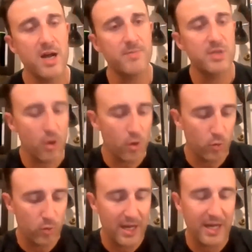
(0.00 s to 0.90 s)

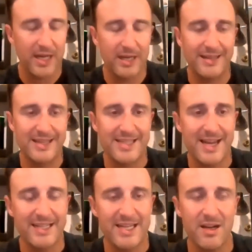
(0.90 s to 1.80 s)
So this
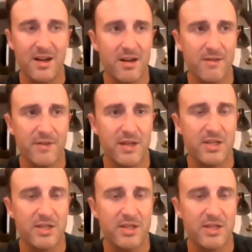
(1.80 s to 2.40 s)
idea of